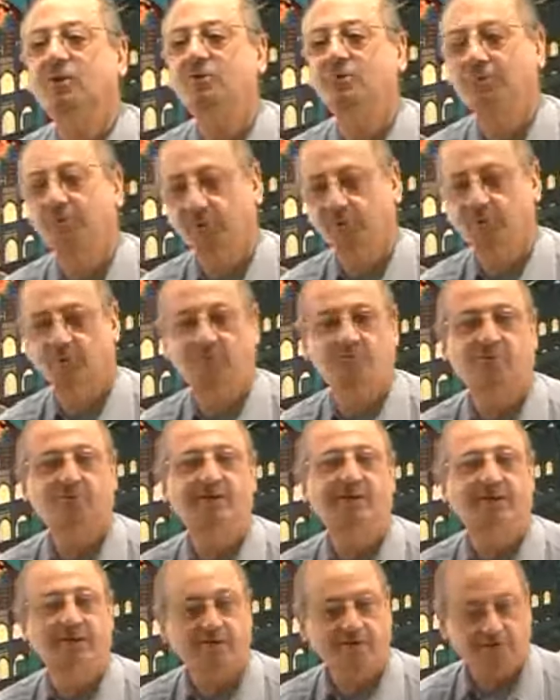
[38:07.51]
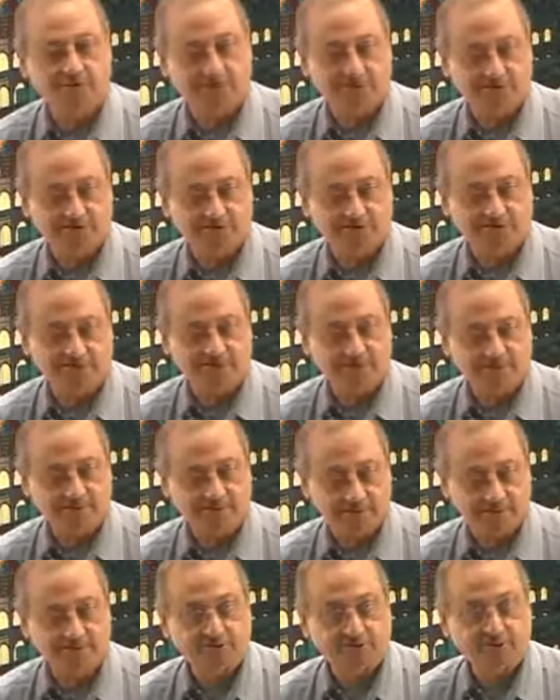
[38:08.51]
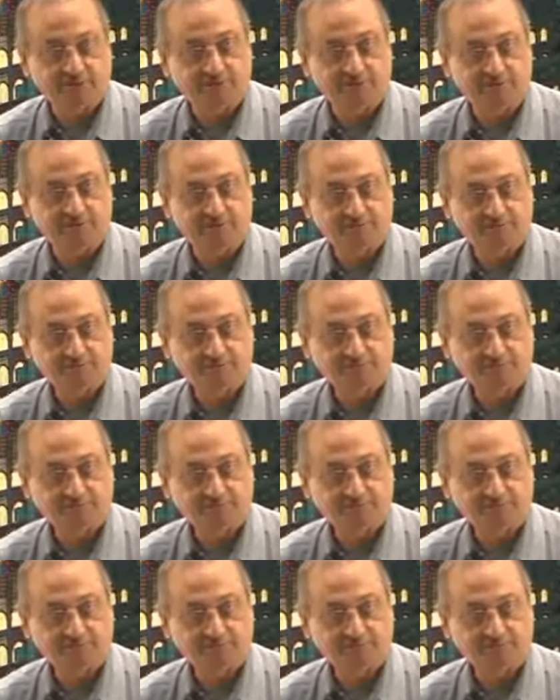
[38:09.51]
beautiful and interesting, inshallah.